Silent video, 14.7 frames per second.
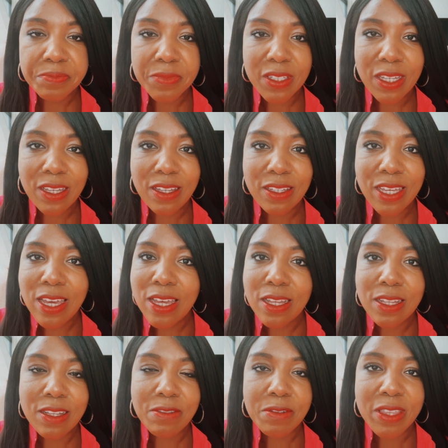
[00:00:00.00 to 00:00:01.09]
And yeah,
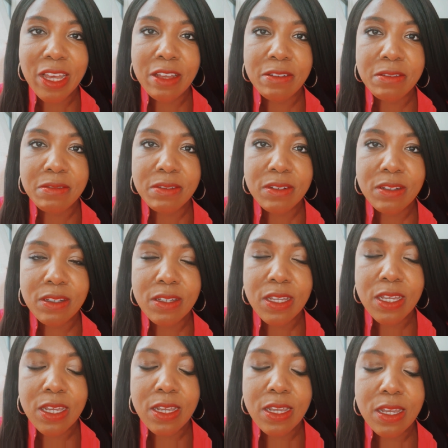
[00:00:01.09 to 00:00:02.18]
without
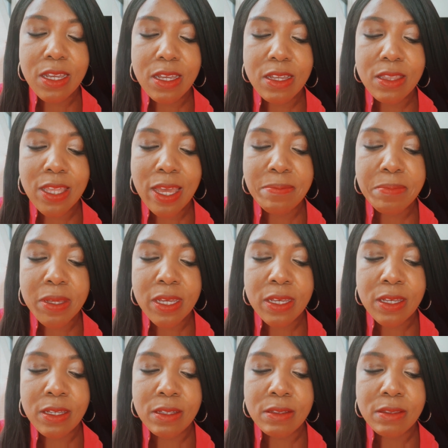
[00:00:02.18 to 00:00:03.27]
that
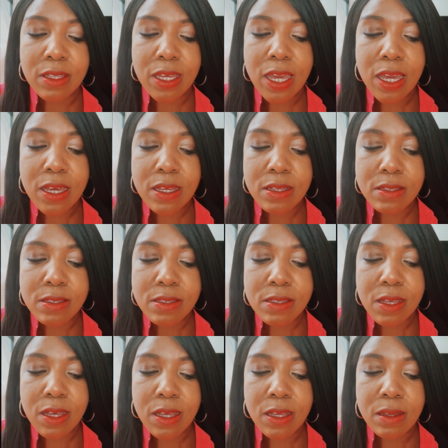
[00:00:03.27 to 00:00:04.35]
being the case,
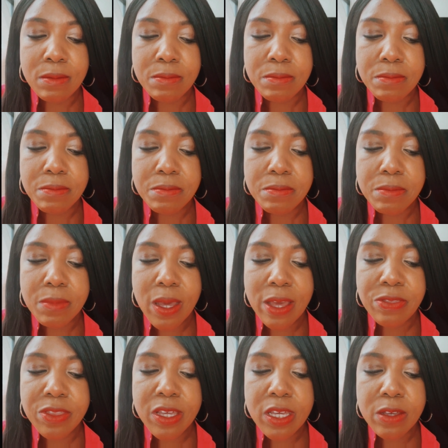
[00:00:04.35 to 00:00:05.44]
um, I
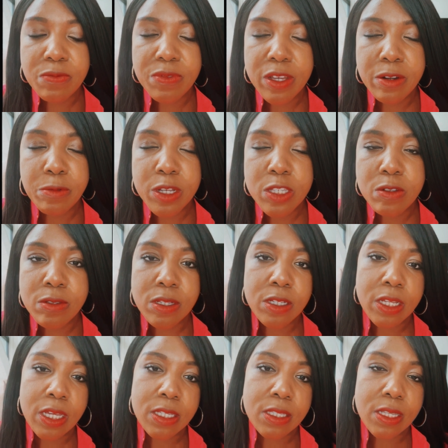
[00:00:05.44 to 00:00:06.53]
think if there was no such
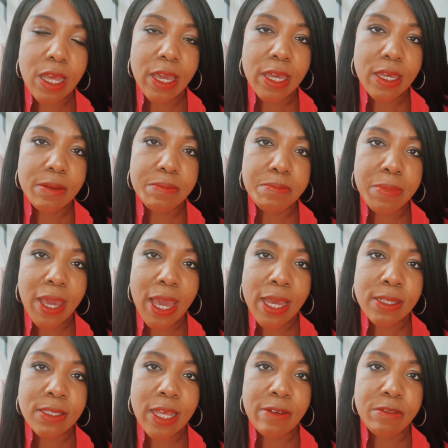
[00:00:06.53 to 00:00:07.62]
thing as, like,
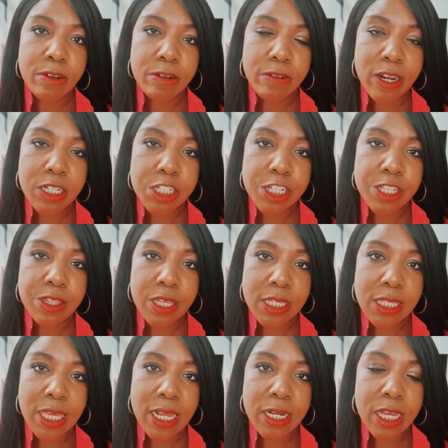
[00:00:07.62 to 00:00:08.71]
past life regression, things
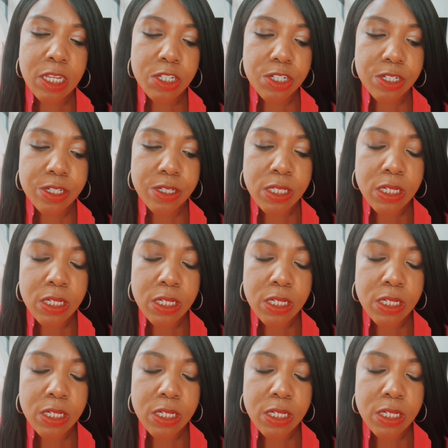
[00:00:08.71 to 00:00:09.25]
of that nature,